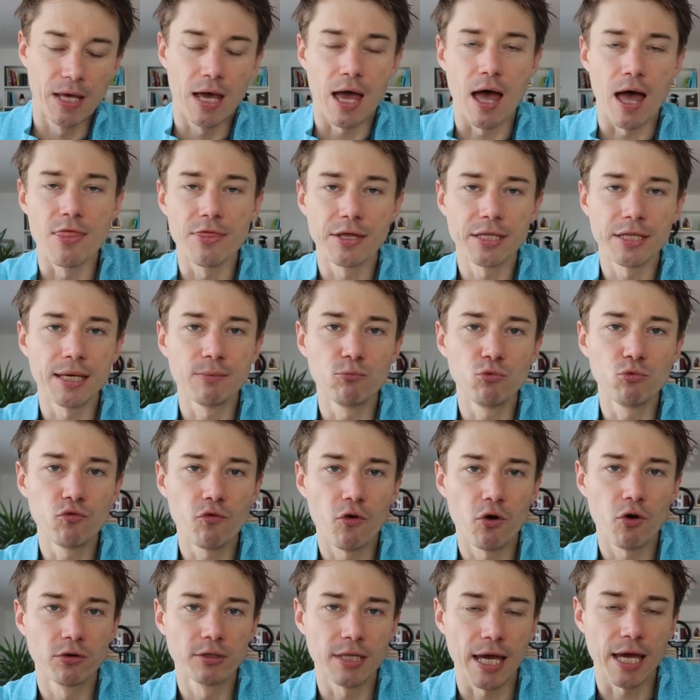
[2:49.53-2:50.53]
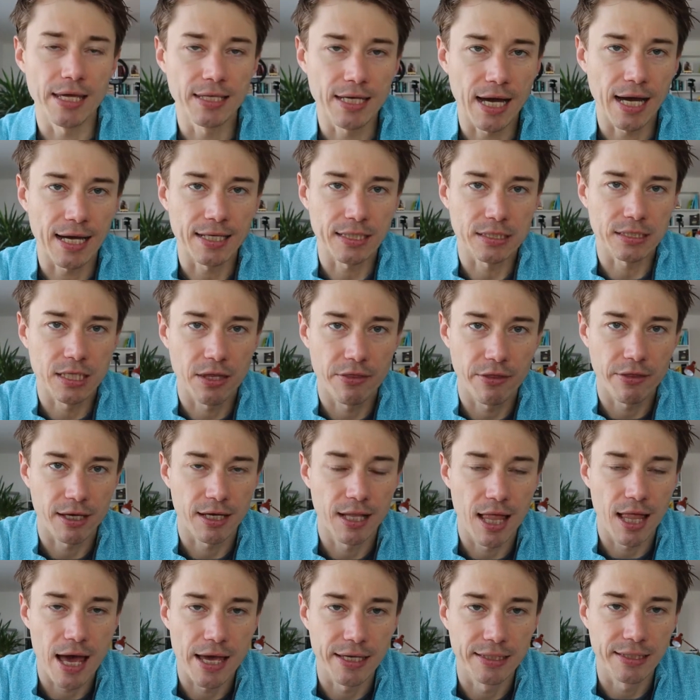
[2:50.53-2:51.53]
And then I move on and ask the
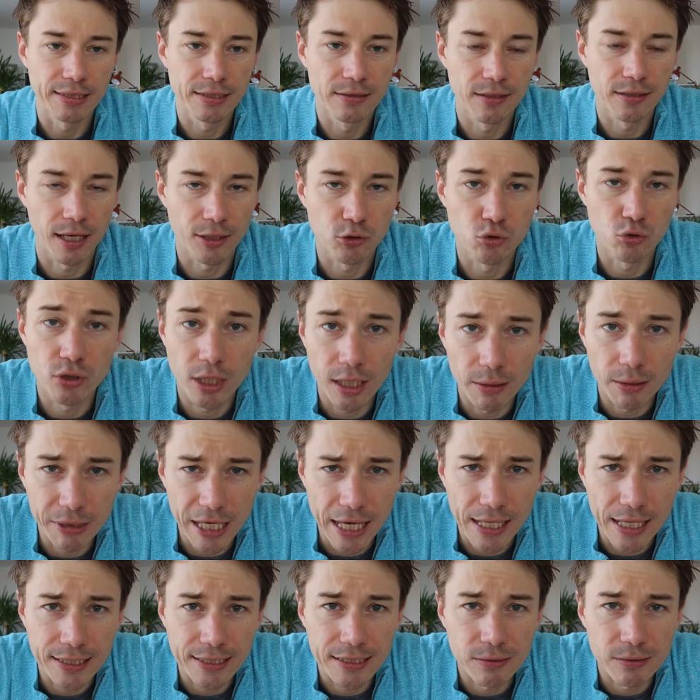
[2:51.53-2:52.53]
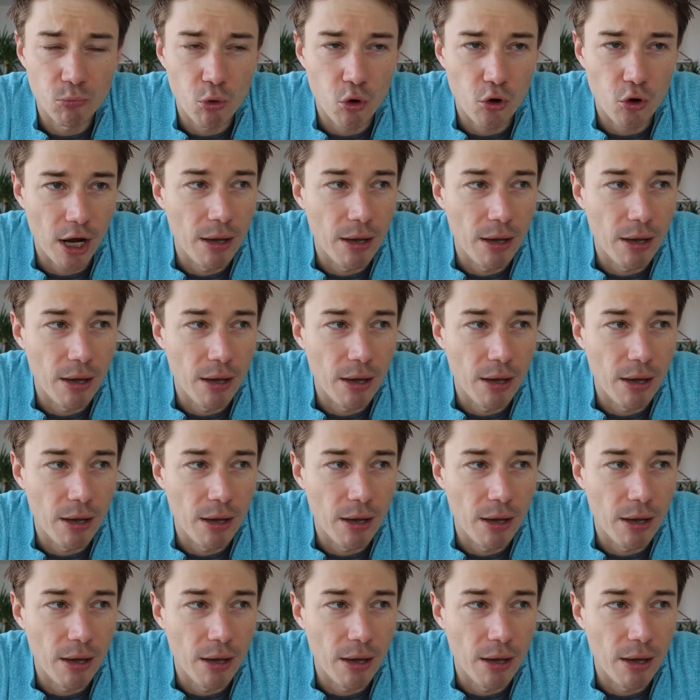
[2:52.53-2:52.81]
client to tell me a little more